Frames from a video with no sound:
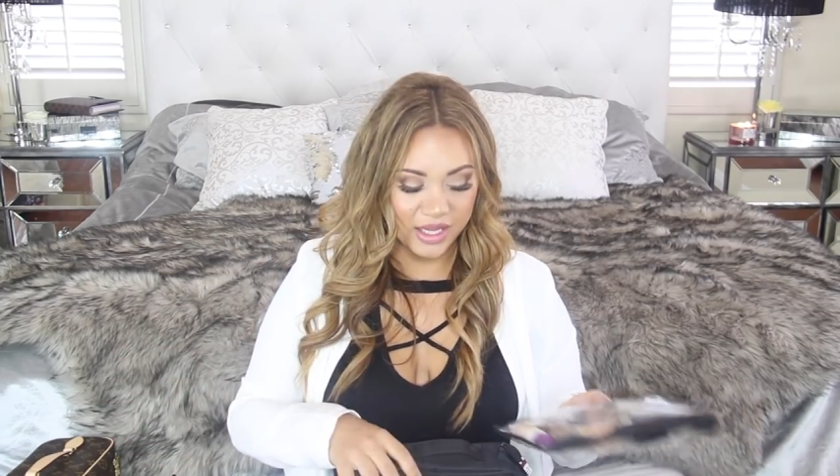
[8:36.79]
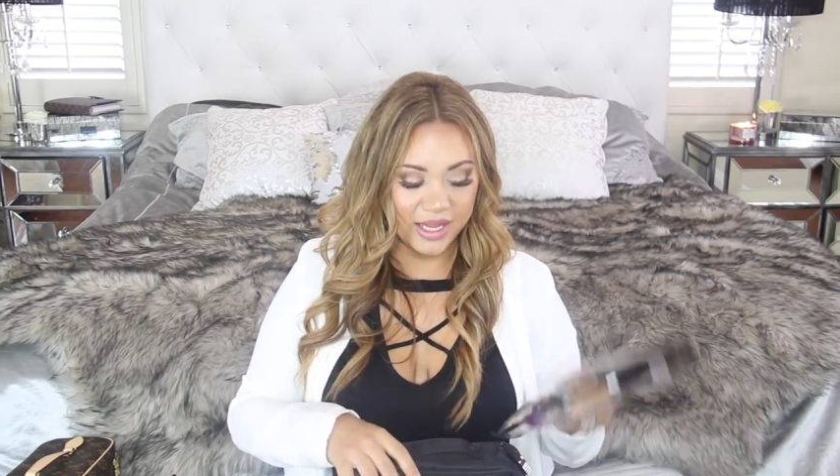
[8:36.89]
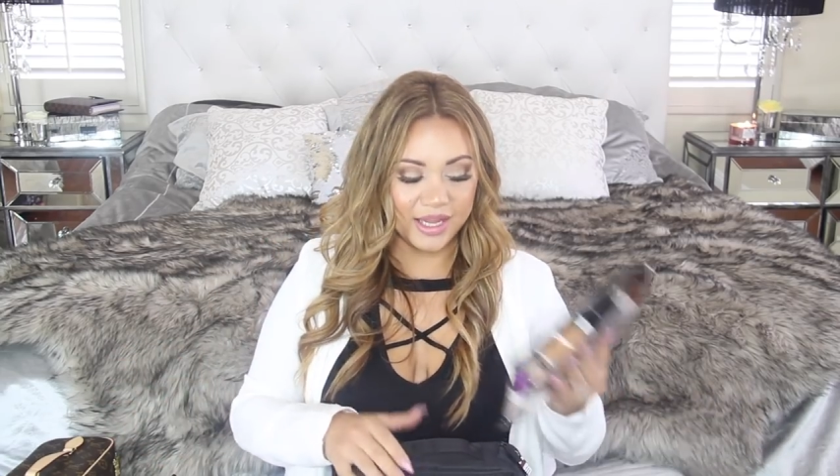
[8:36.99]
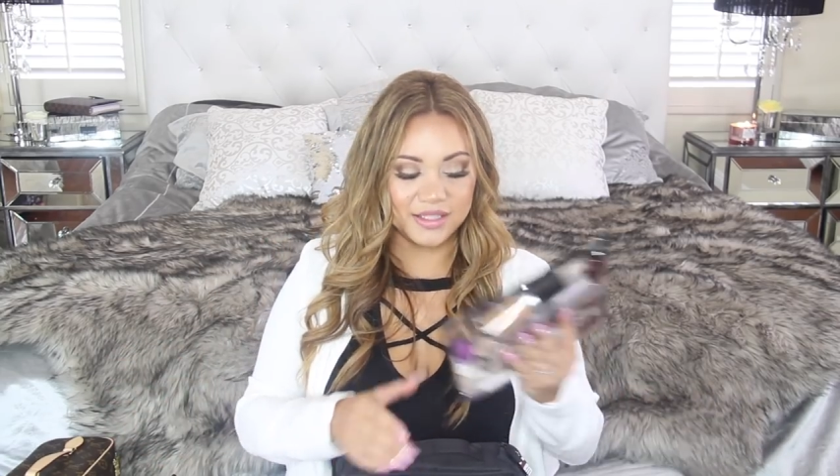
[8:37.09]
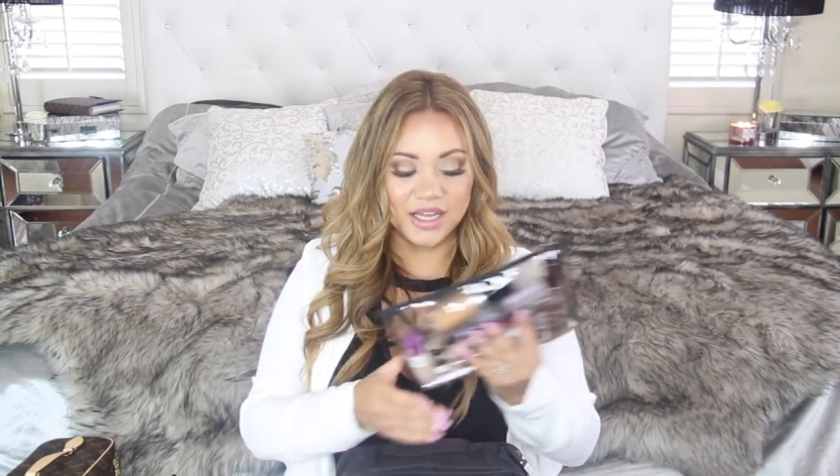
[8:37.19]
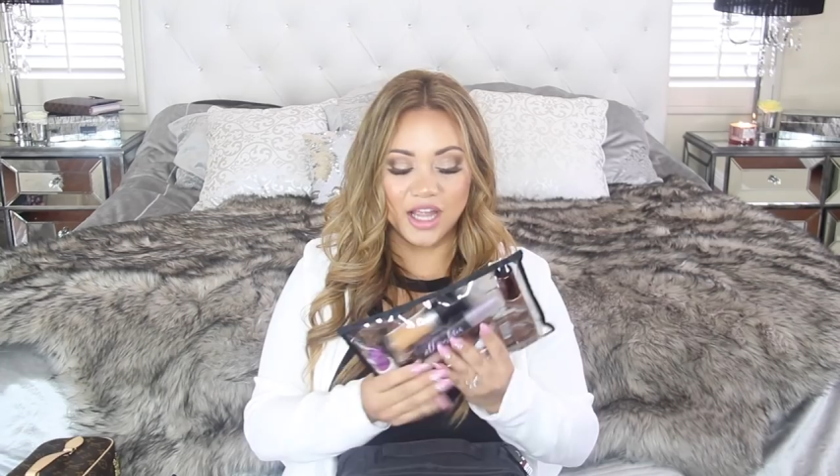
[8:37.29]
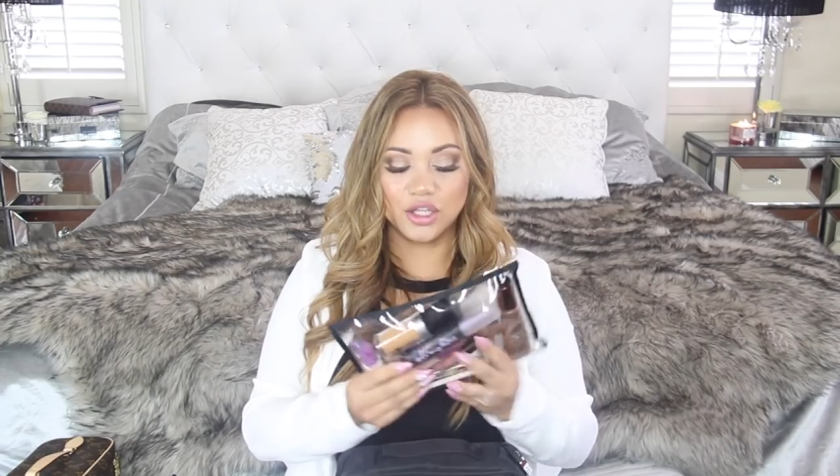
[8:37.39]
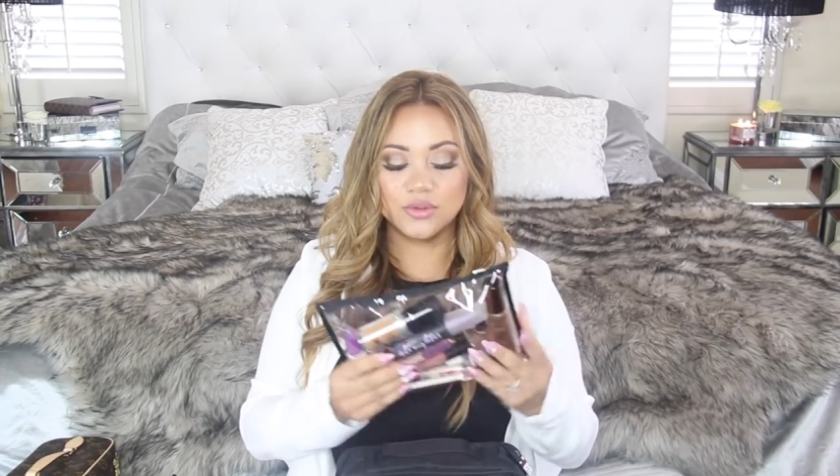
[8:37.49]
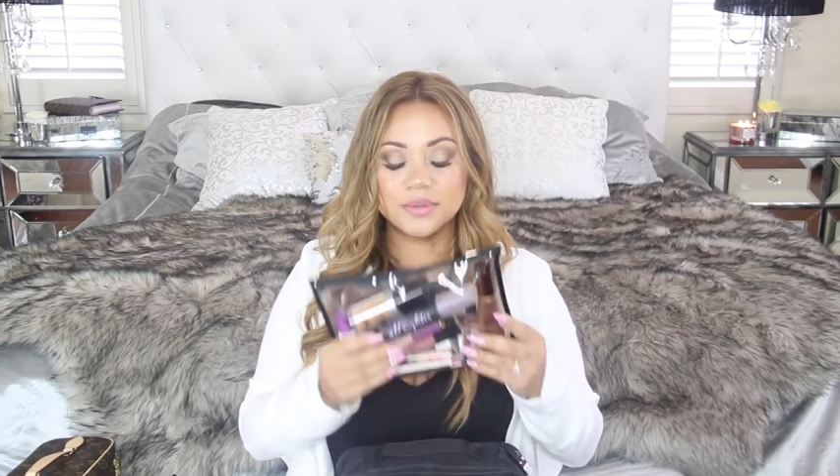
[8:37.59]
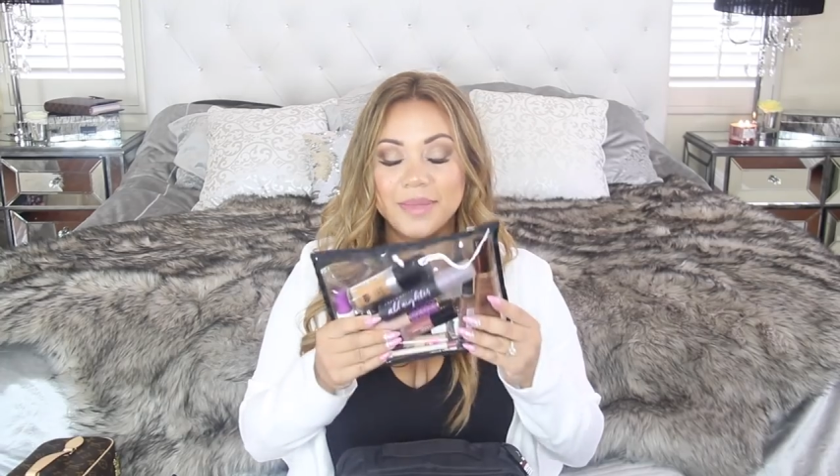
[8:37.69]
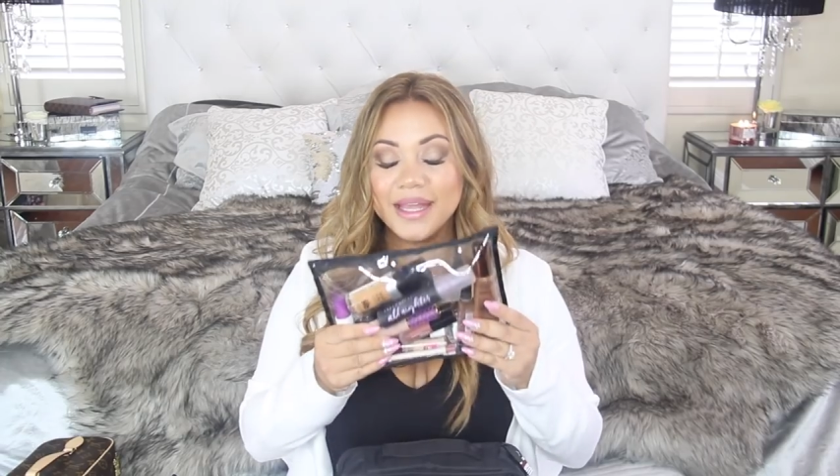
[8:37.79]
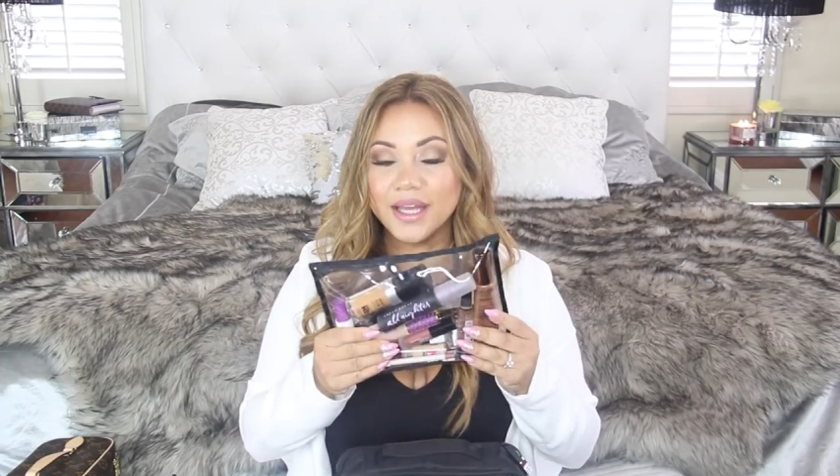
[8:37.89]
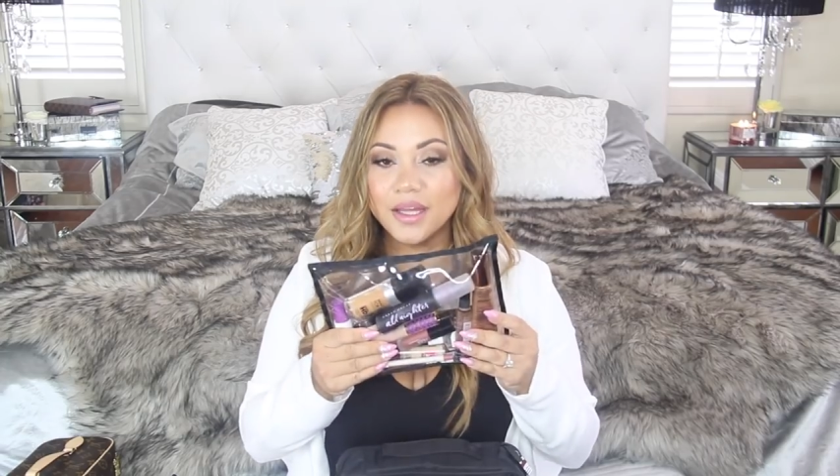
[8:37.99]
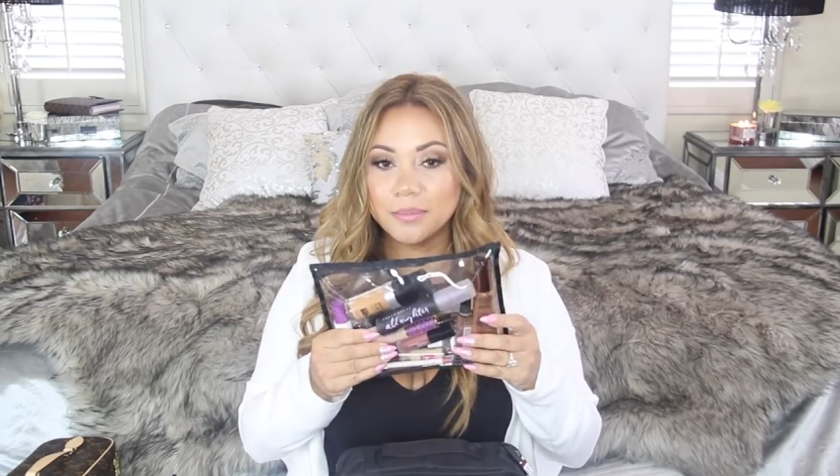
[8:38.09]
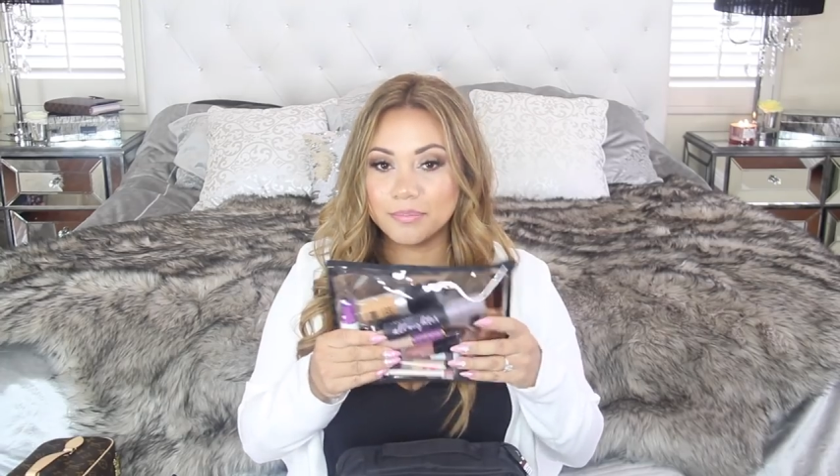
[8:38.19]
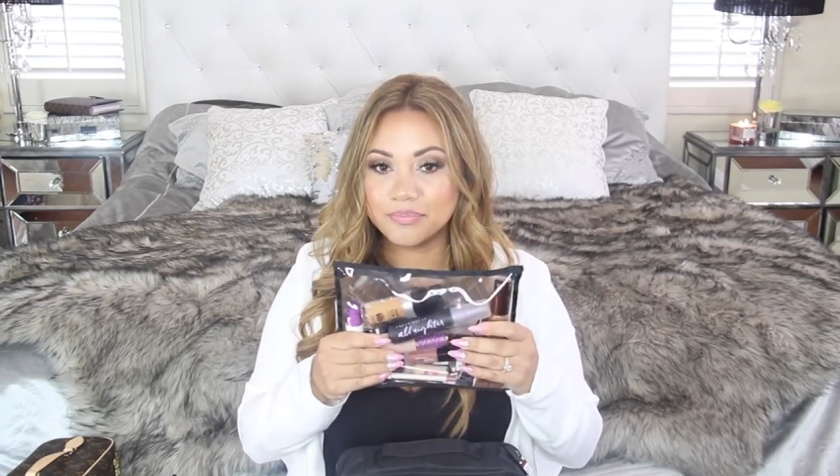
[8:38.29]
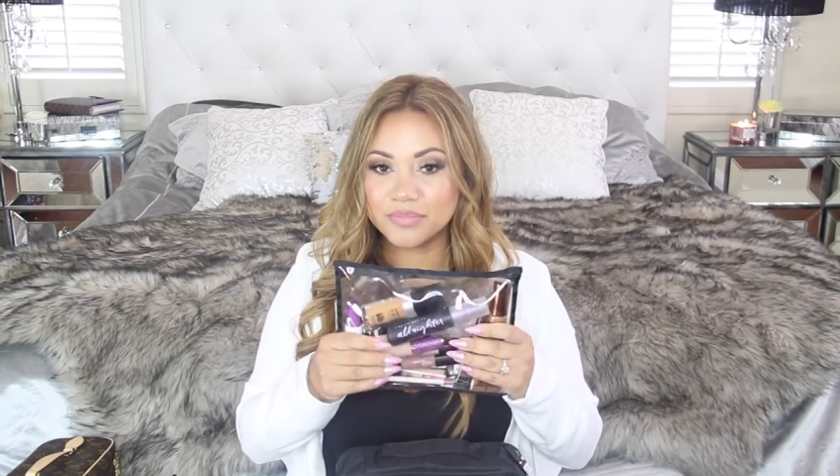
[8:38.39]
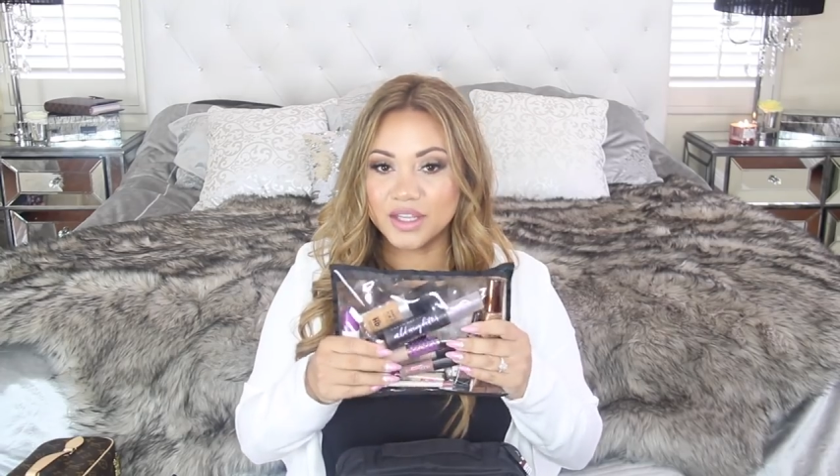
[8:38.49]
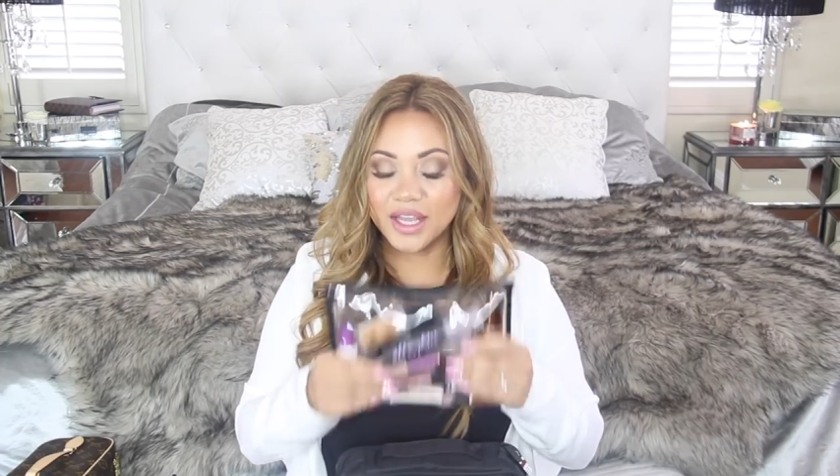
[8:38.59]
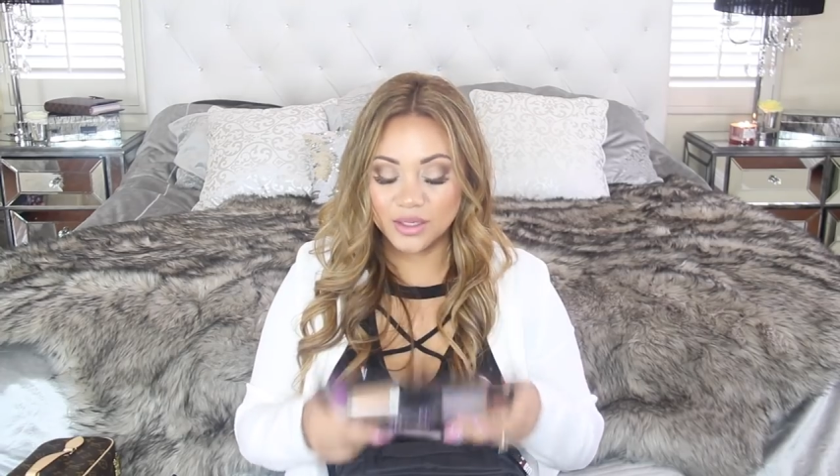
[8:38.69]
And I use makeup
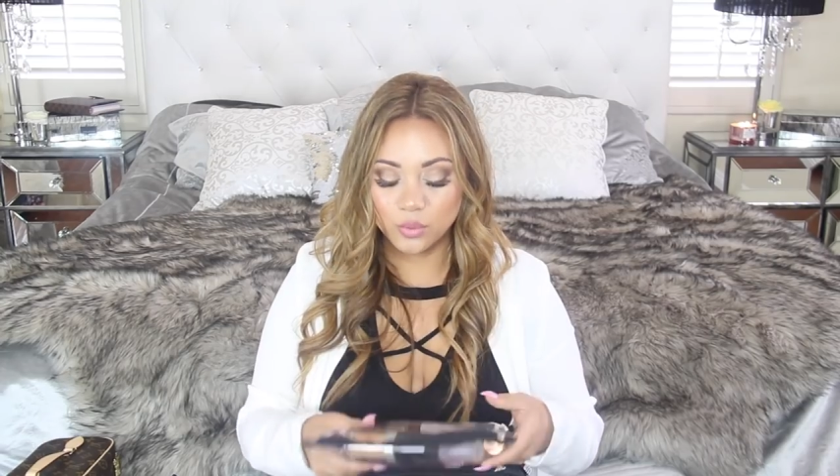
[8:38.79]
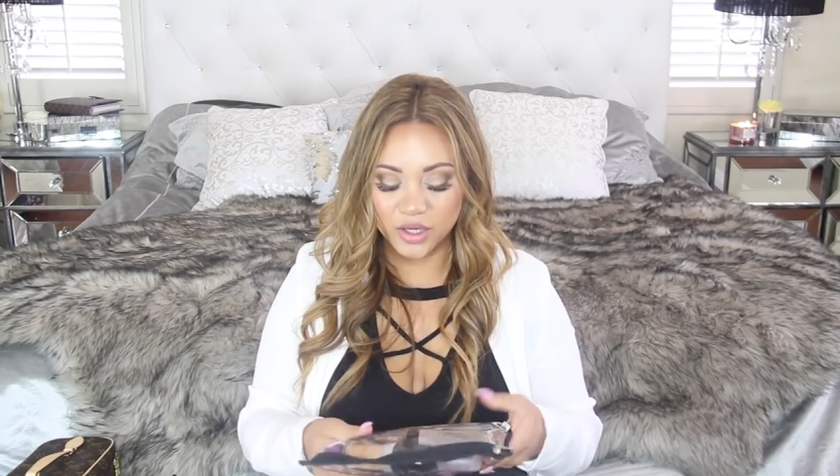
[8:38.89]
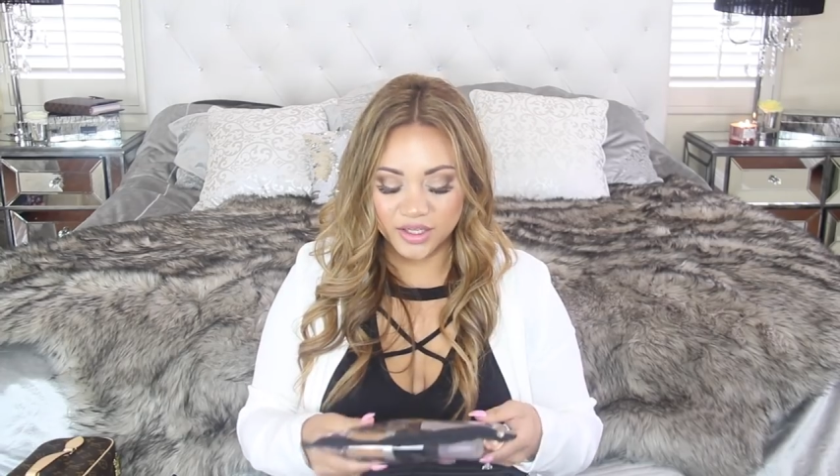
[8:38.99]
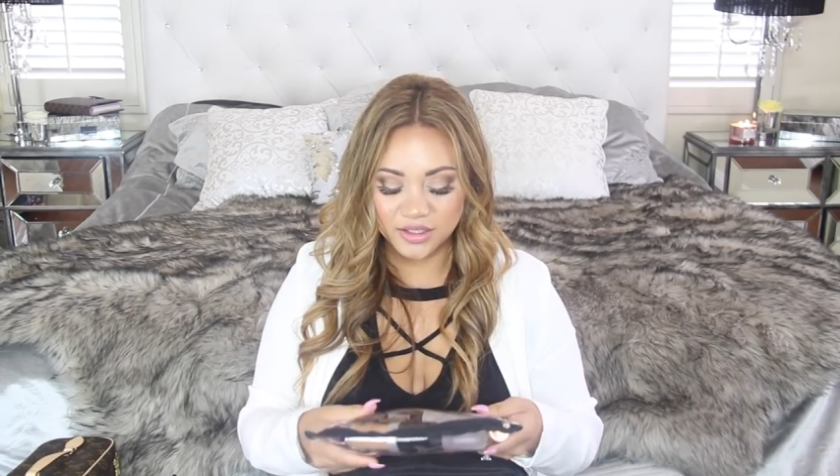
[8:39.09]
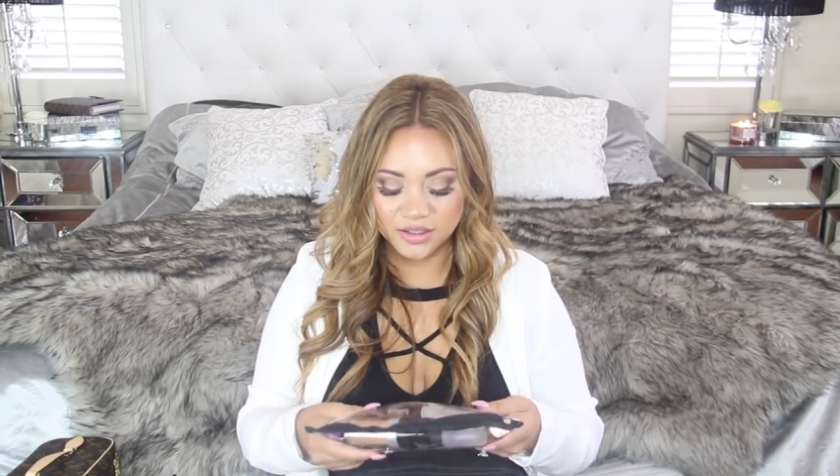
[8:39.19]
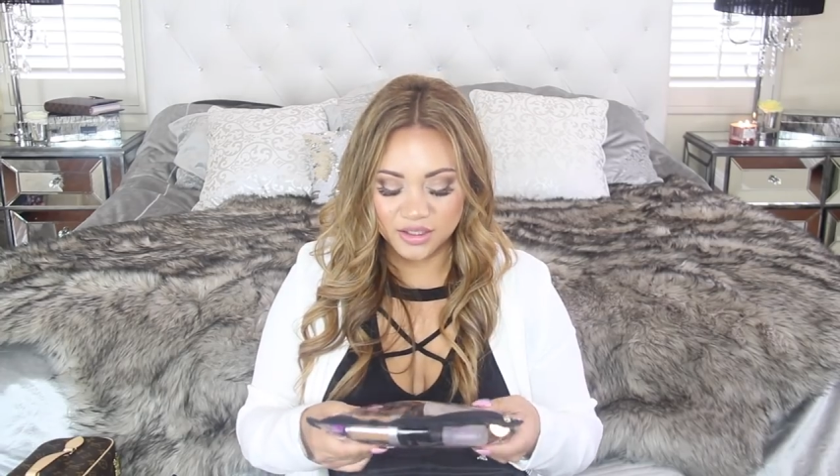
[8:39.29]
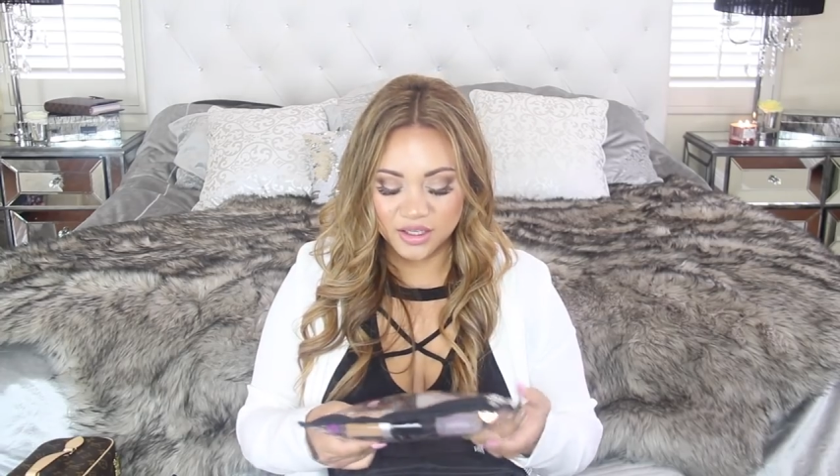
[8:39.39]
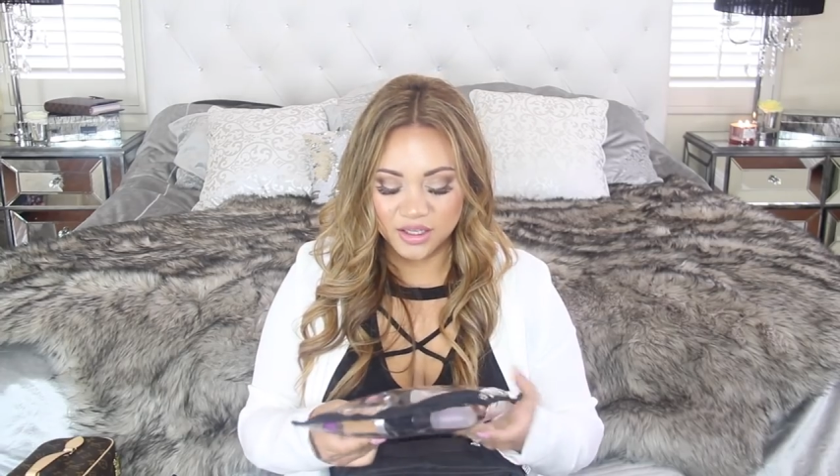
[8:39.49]
in one